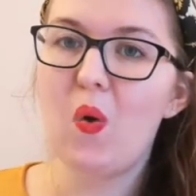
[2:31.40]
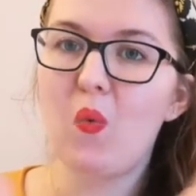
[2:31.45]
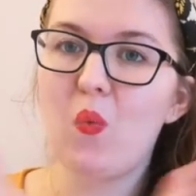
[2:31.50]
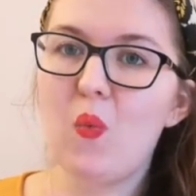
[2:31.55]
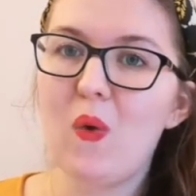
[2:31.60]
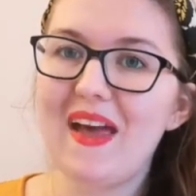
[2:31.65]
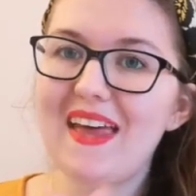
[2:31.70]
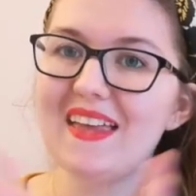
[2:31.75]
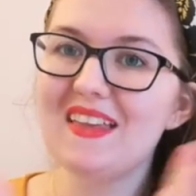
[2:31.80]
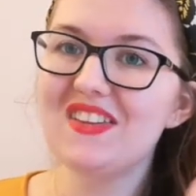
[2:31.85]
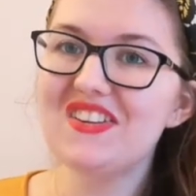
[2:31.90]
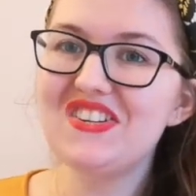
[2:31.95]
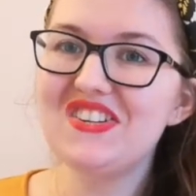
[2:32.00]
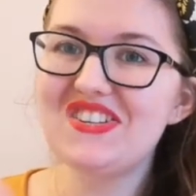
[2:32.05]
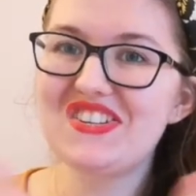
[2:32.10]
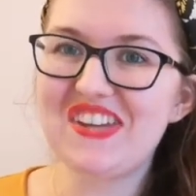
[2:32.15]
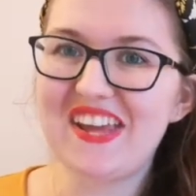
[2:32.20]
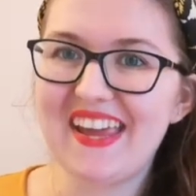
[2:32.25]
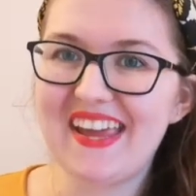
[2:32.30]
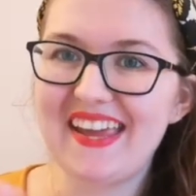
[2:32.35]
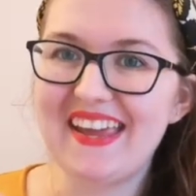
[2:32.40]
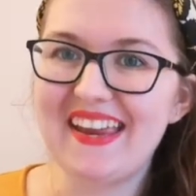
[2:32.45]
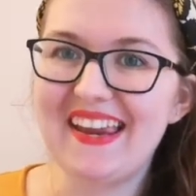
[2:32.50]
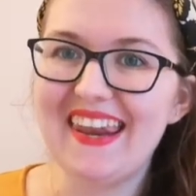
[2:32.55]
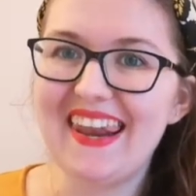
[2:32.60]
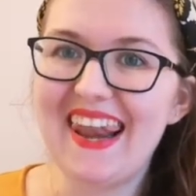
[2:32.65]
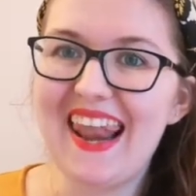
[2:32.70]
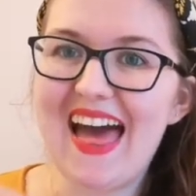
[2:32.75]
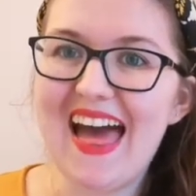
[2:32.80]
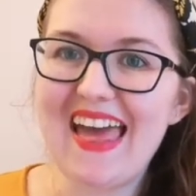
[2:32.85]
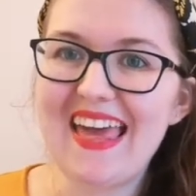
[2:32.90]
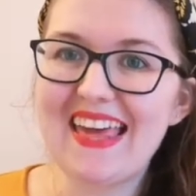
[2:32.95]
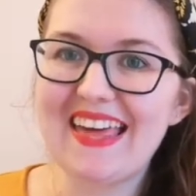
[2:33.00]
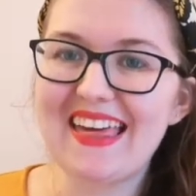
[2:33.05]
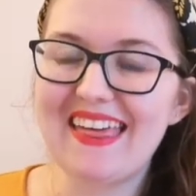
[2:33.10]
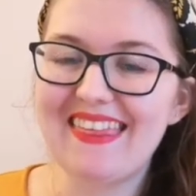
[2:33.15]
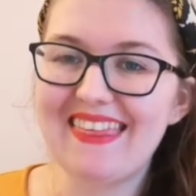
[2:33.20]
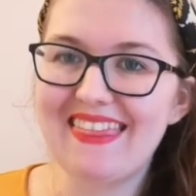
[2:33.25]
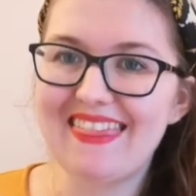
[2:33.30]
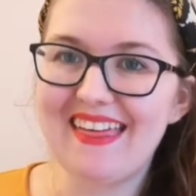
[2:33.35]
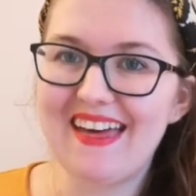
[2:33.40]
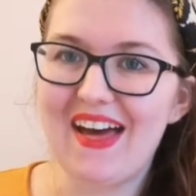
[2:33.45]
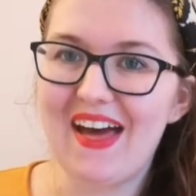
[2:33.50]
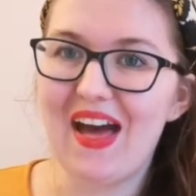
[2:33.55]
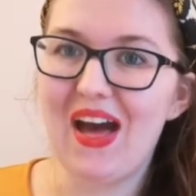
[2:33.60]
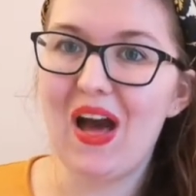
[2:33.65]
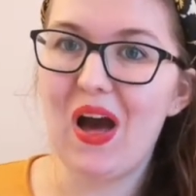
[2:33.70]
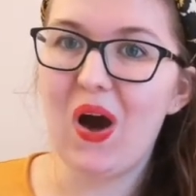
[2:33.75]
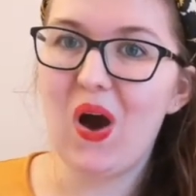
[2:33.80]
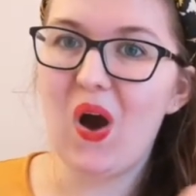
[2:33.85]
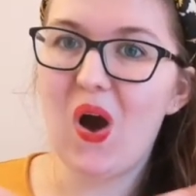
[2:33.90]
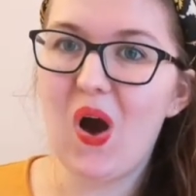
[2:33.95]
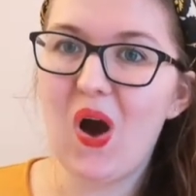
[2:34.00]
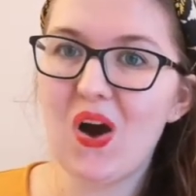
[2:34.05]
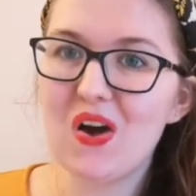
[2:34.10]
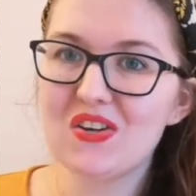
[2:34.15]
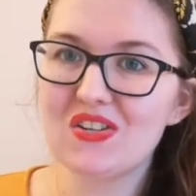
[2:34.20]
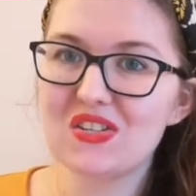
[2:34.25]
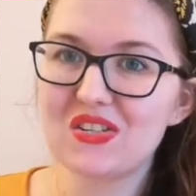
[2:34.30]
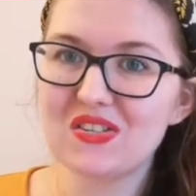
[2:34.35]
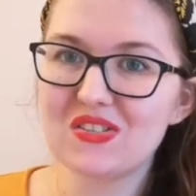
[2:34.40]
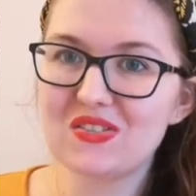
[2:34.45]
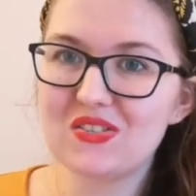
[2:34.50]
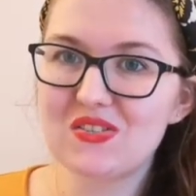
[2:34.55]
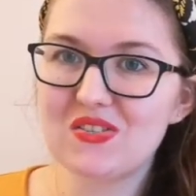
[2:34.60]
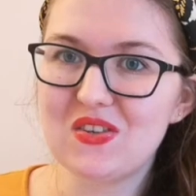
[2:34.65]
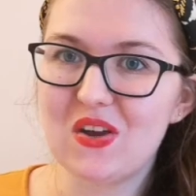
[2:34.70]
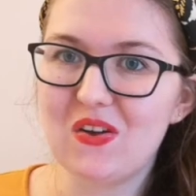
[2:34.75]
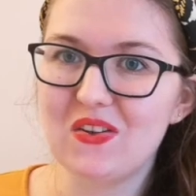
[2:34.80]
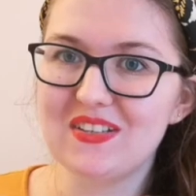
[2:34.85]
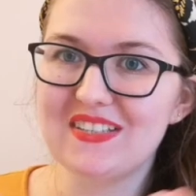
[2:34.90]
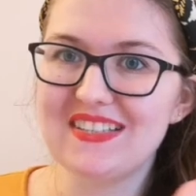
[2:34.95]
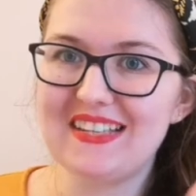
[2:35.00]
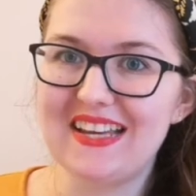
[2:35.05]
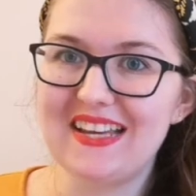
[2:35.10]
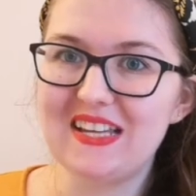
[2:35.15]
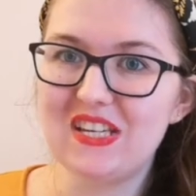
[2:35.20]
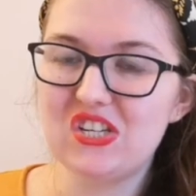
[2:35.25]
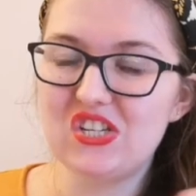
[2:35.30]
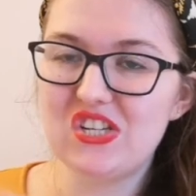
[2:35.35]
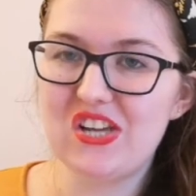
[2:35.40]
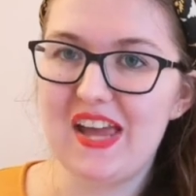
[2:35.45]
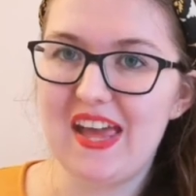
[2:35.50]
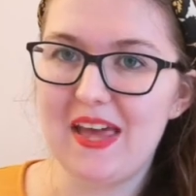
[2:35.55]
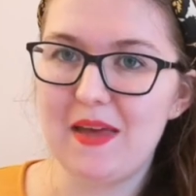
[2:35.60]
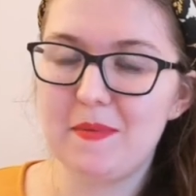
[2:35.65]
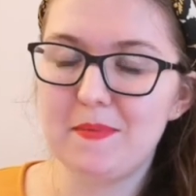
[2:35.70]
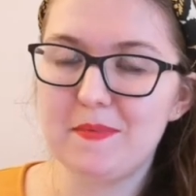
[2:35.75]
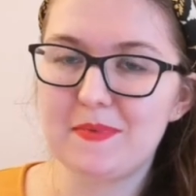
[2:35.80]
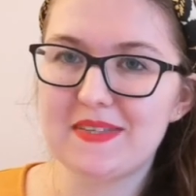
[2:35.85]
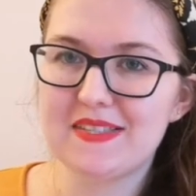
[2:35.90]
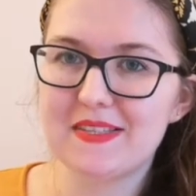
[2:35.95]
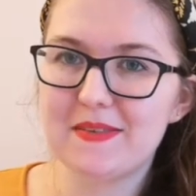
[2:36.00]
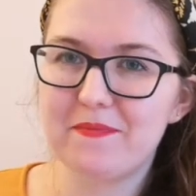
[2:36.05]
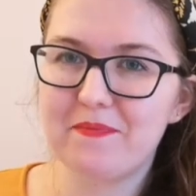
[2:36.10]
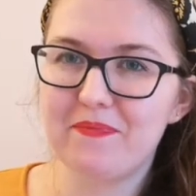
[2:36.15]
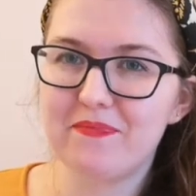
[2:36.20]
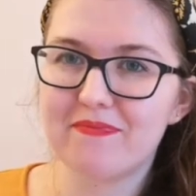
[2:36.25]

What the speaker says: Will she like the hot salty chips?